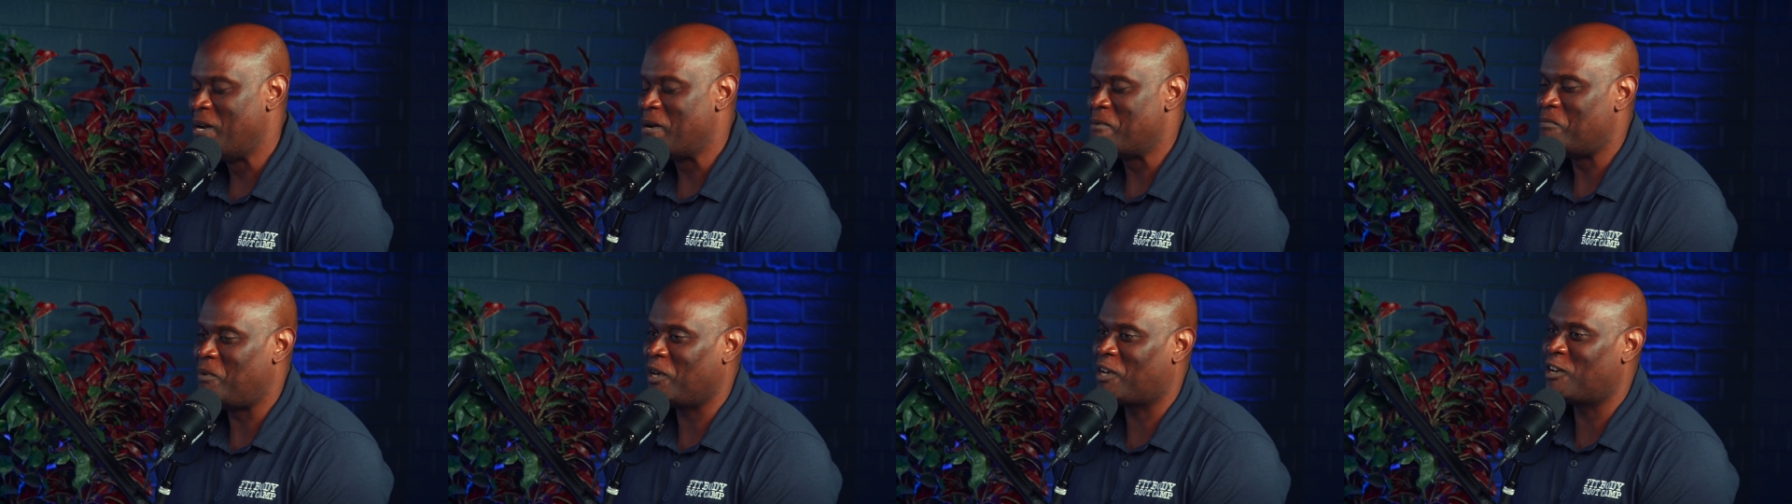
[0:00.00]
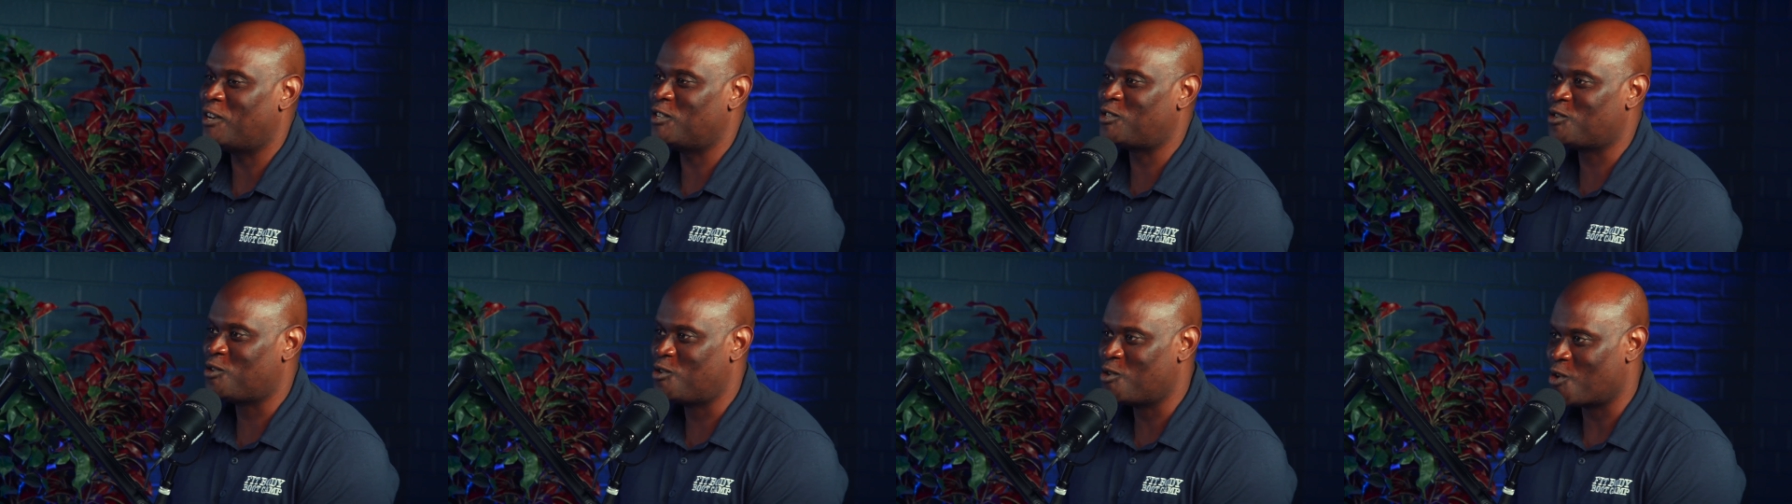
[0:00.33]

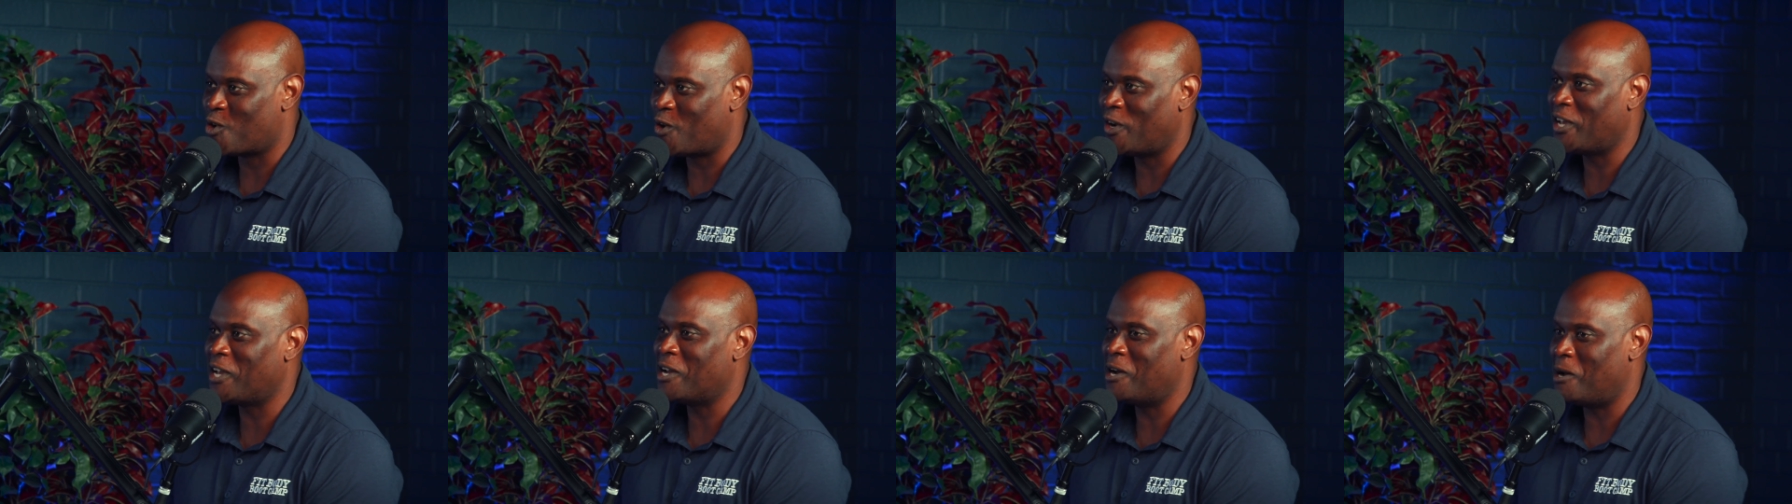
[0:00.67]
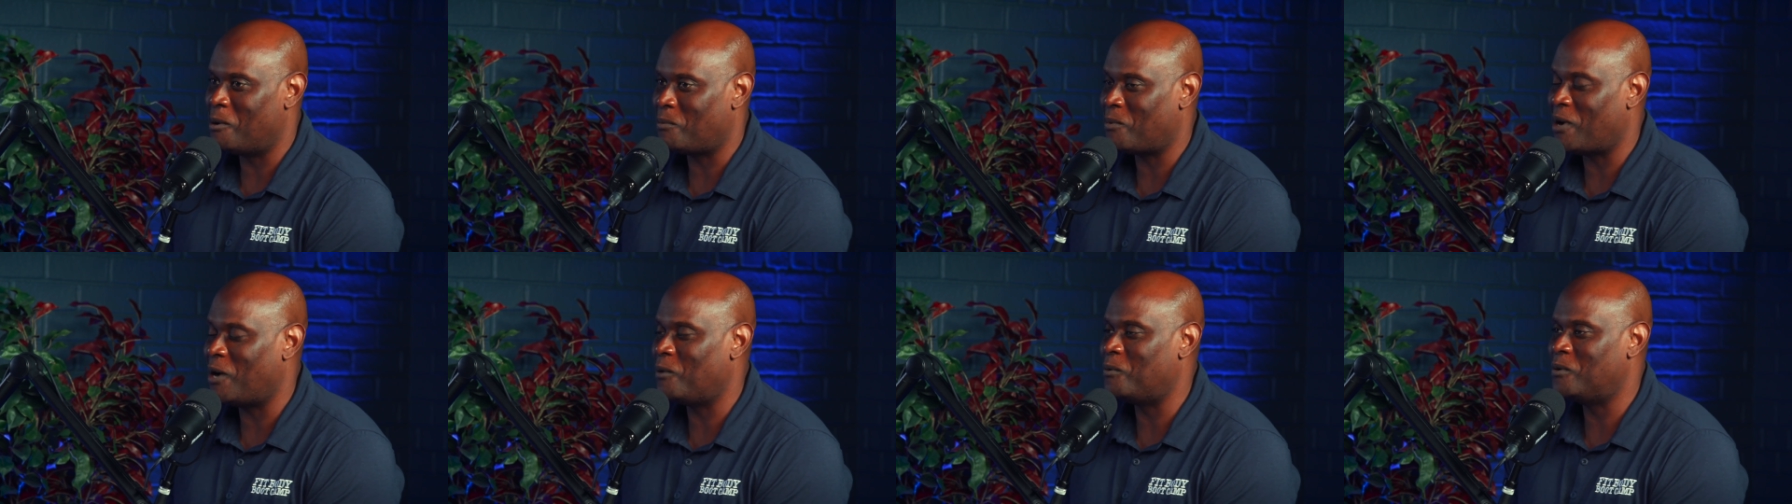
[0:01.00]
because growing
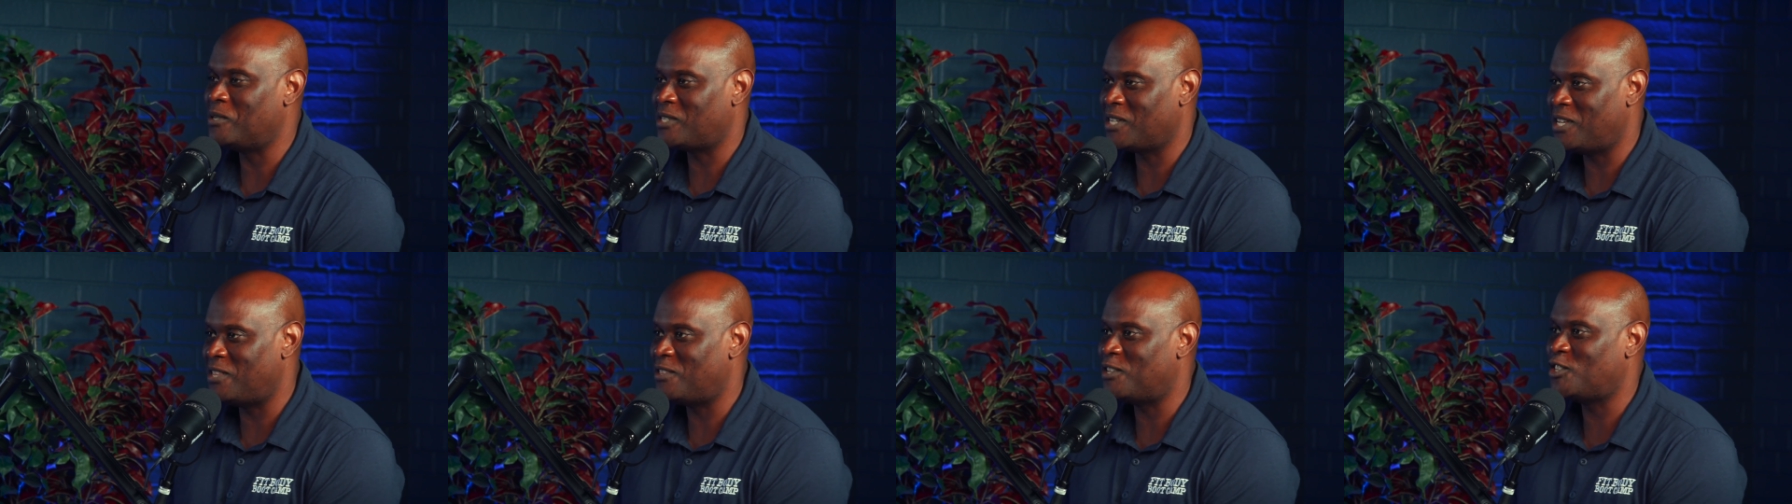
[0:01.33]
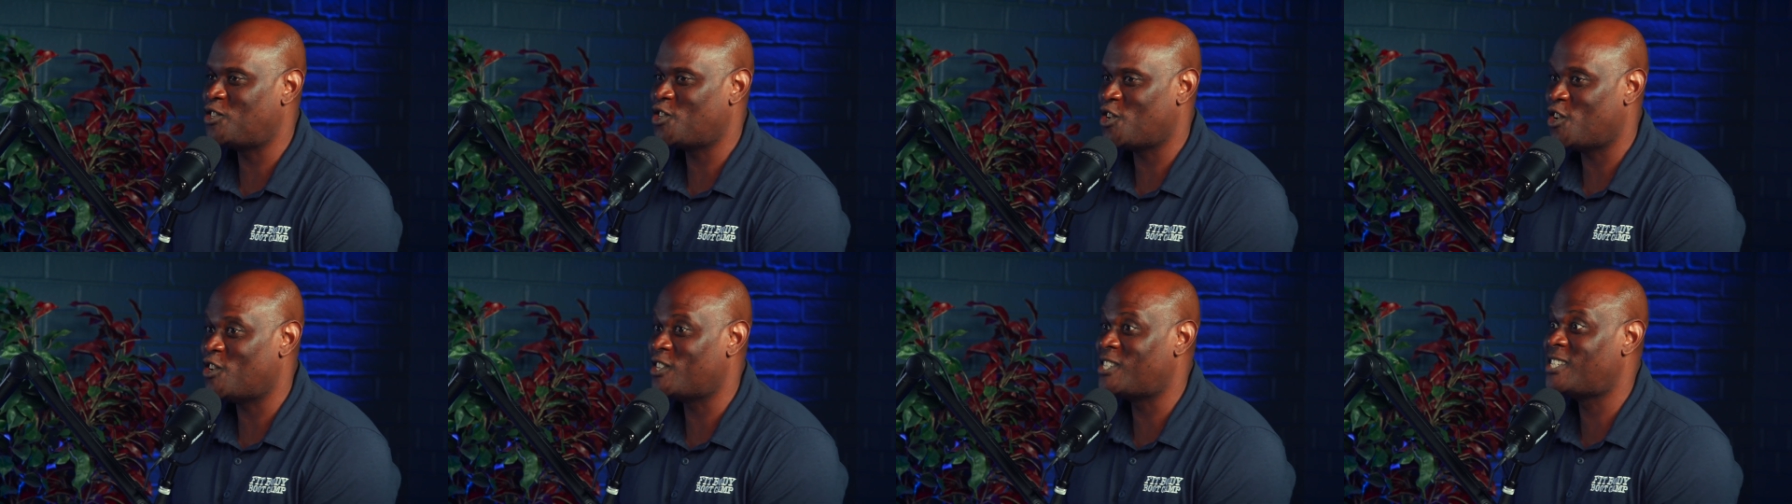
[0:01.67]
up I was in the
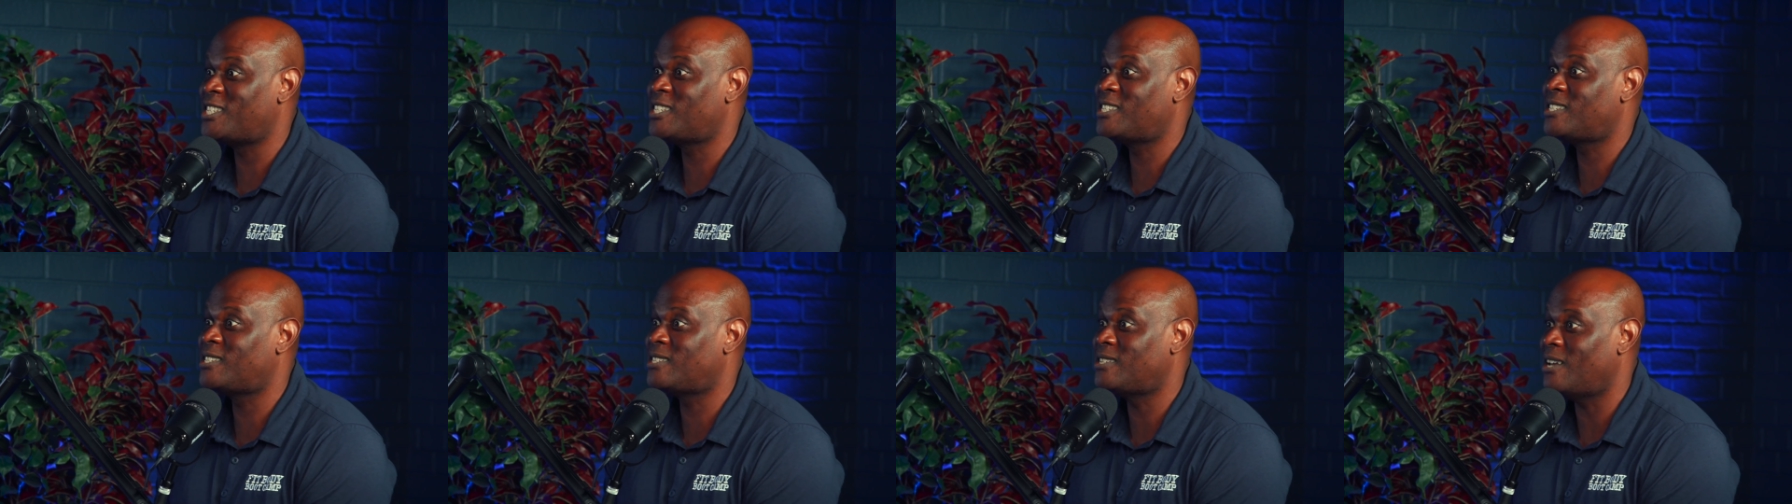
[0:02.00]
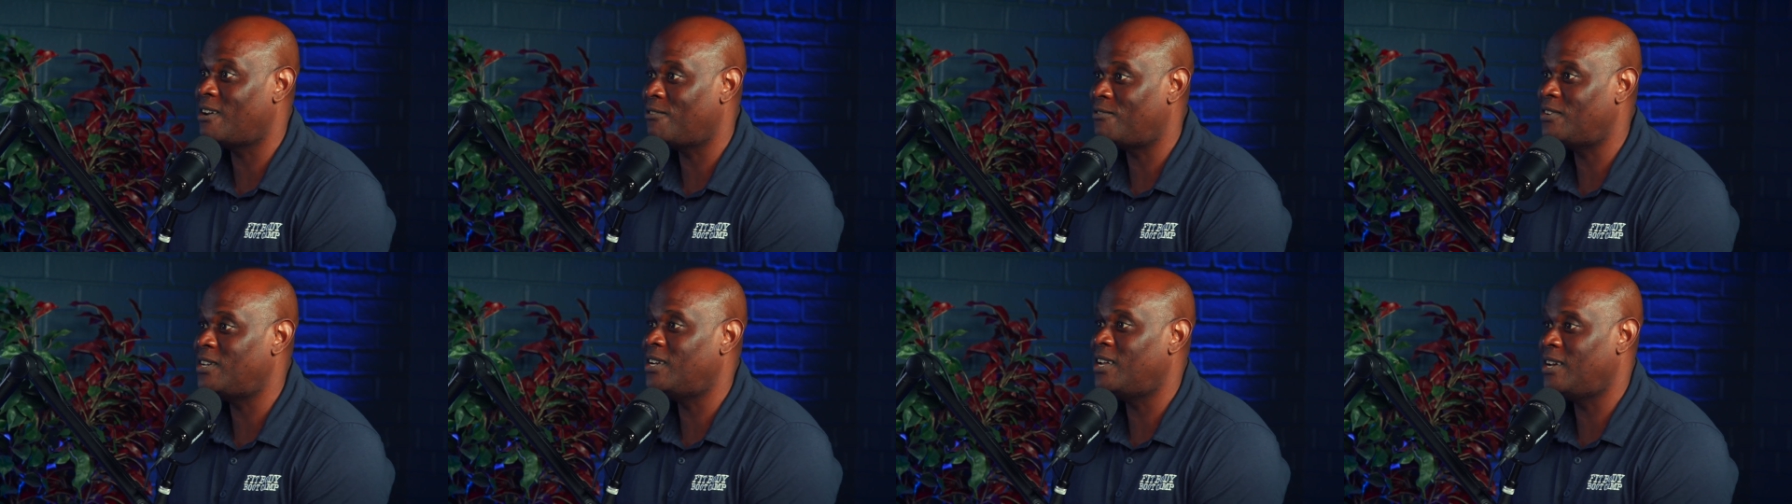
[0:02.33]
church
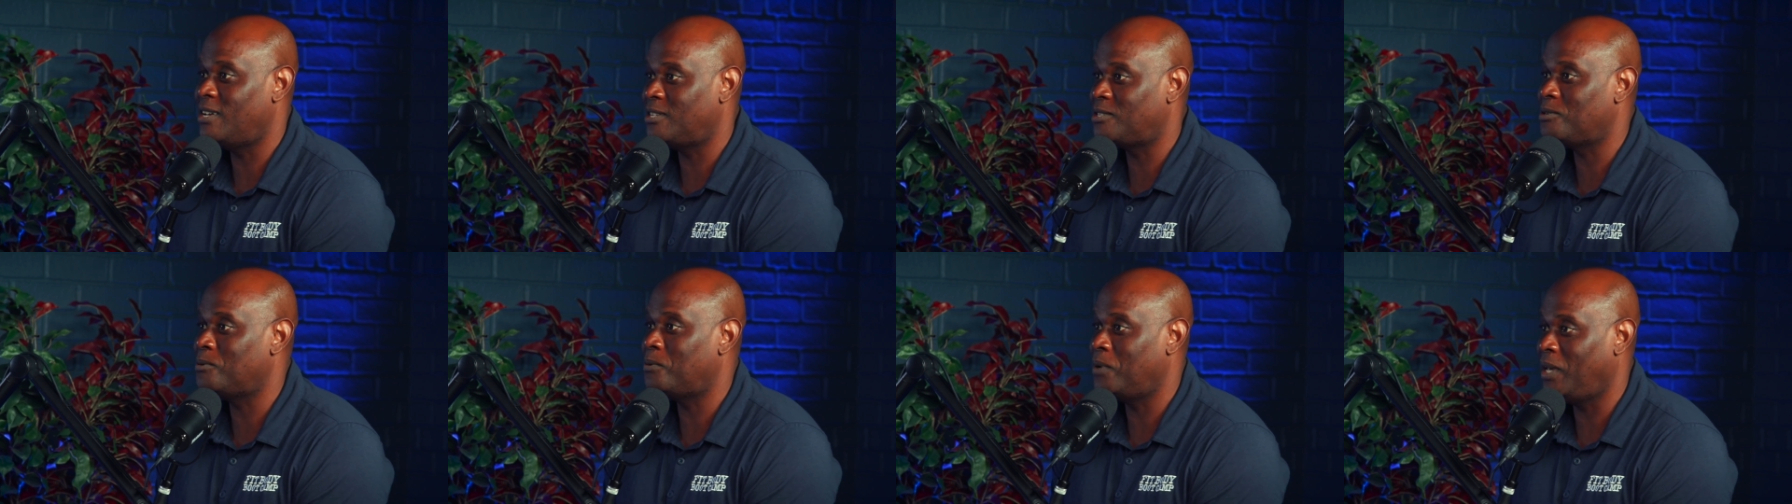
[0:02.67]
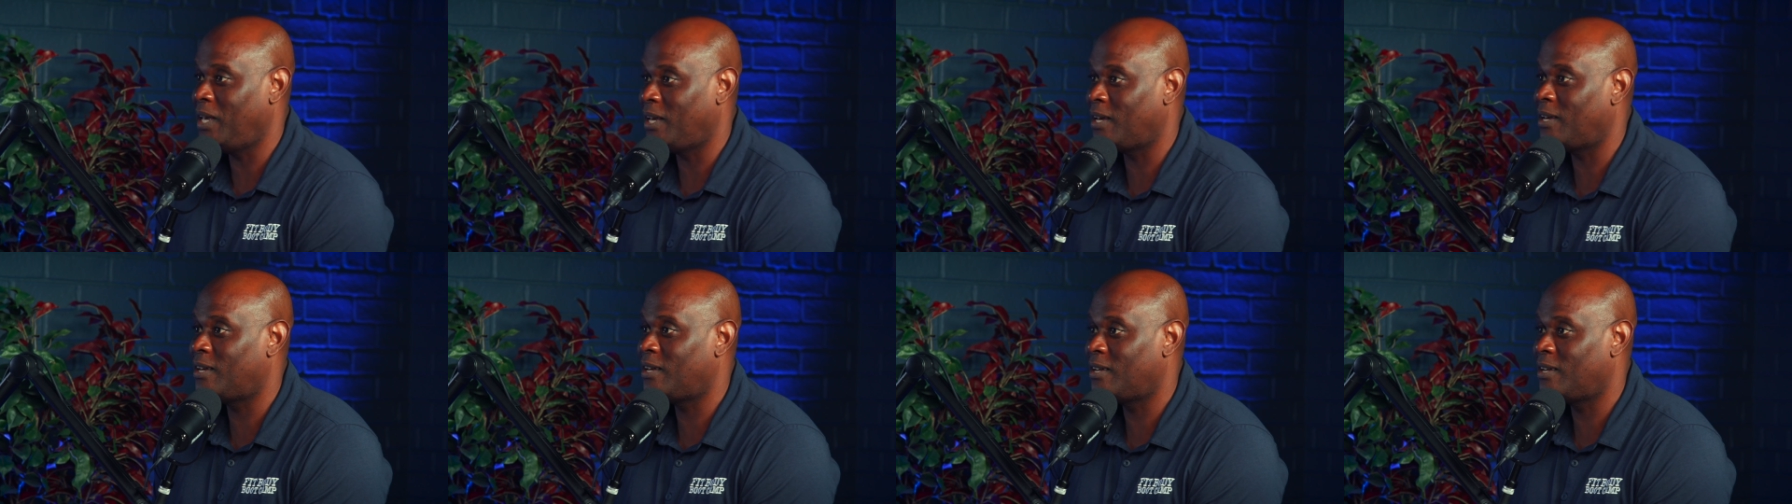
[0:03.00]
seven days a week.